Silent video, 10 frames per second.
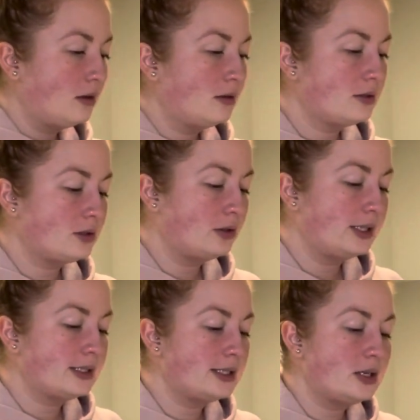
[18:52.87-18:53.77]
So
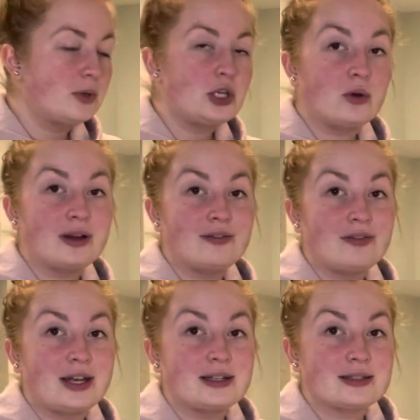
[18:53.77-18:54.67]
let's see what your
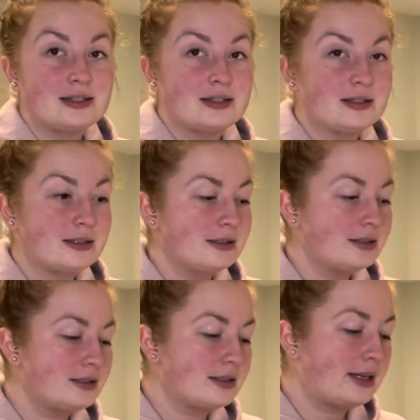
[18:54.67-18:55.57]
advice
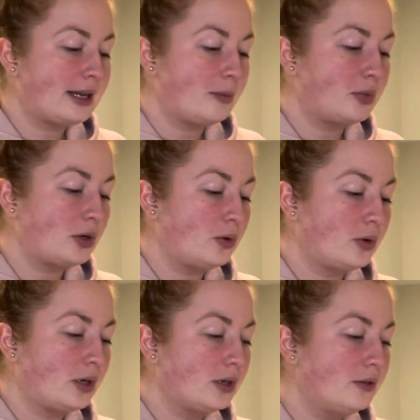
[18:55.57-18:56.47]
is,
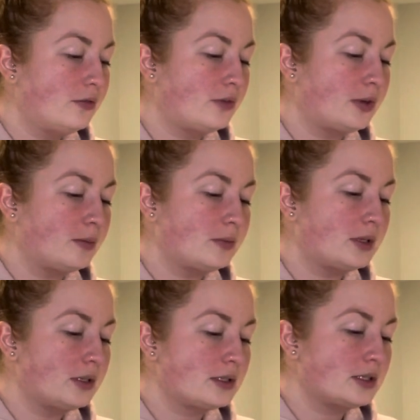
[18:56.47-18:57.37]
Capricorn, from
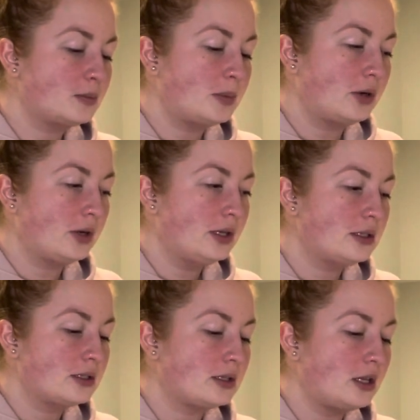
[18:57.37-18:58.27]

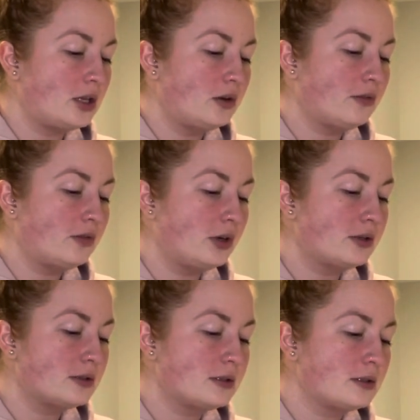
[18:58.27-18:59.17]
Spirit and the
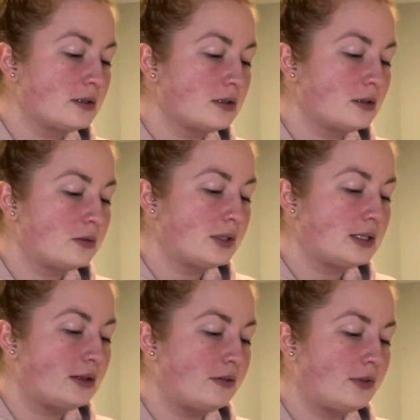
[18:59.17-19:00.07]
Universe. What is
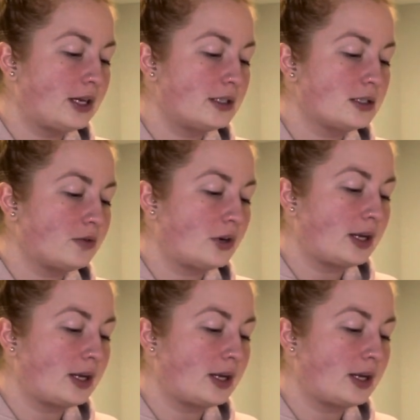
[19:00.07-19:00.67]
the advice for